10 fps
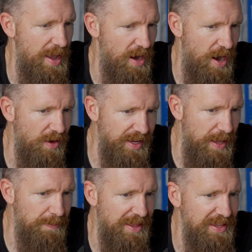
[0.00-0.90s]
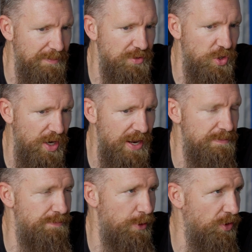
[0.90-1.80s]
arrogant, but I think I'm good
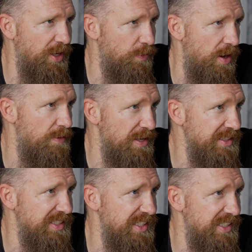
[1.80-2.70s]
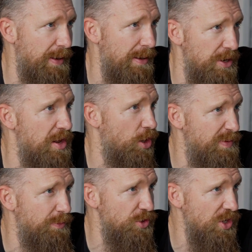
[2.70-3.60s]
at building and running businesses by putting other
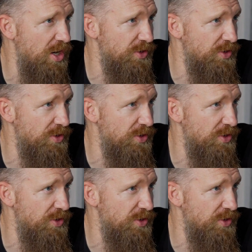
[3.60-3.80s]
people in charge.